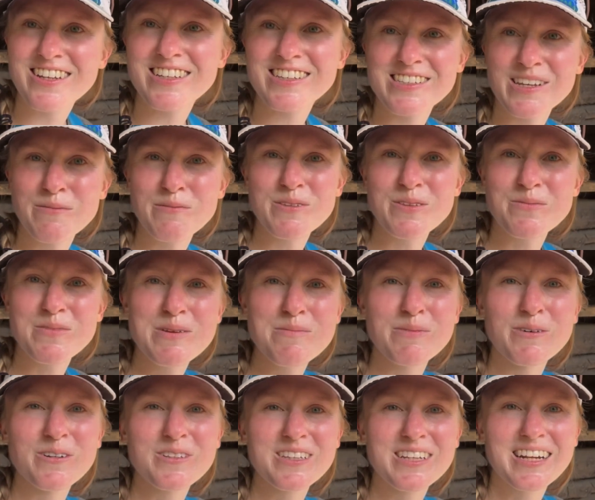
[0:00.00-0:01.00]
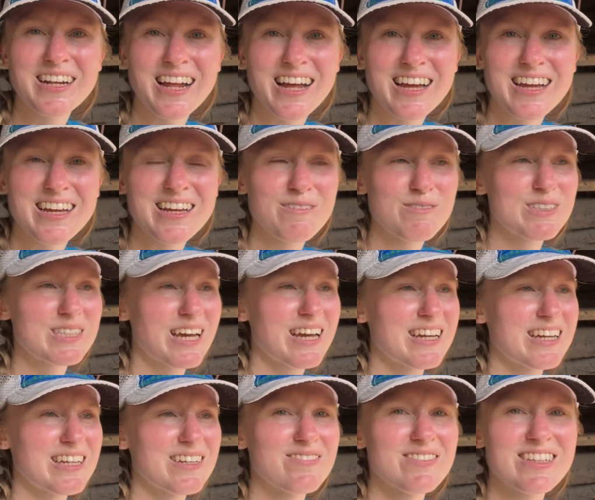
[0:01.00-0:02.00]
some of the people that I was
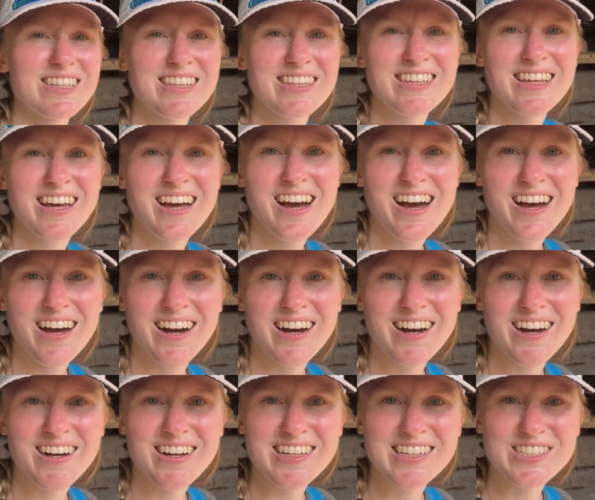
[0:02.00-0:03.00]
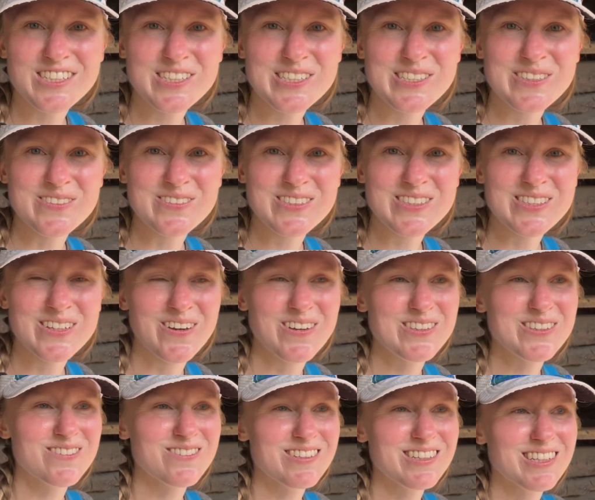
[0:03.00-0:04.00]
hiking with in June. So
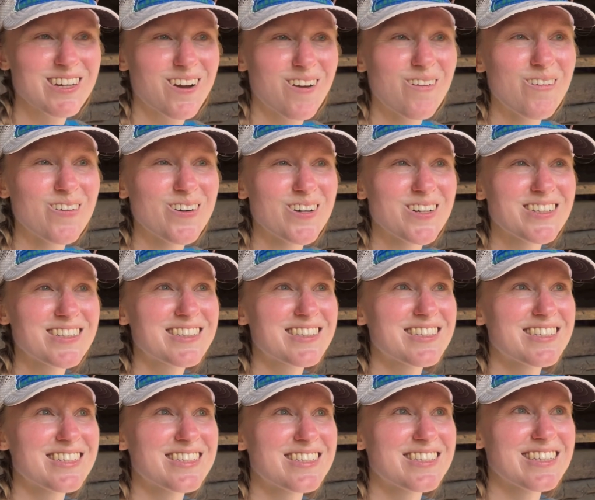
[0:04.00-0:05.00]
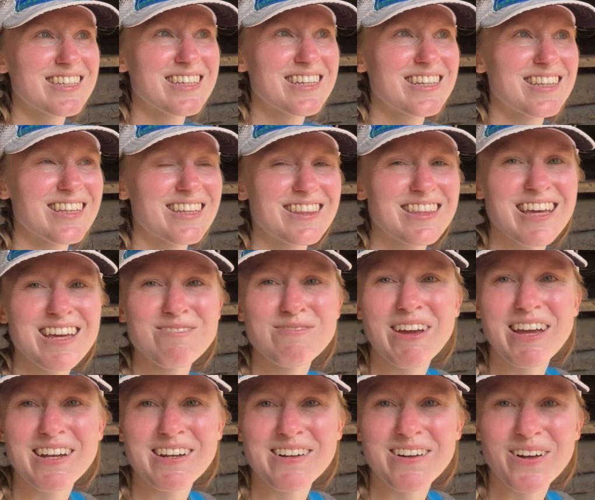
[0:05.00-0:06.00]
it's really cool to see that they
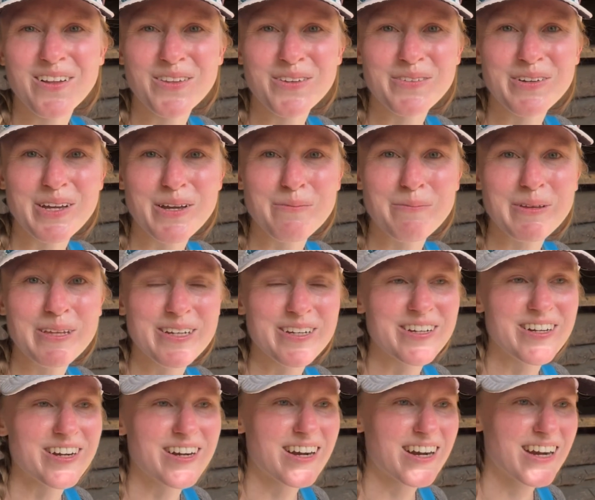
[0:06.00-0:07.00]
made it all the way up here.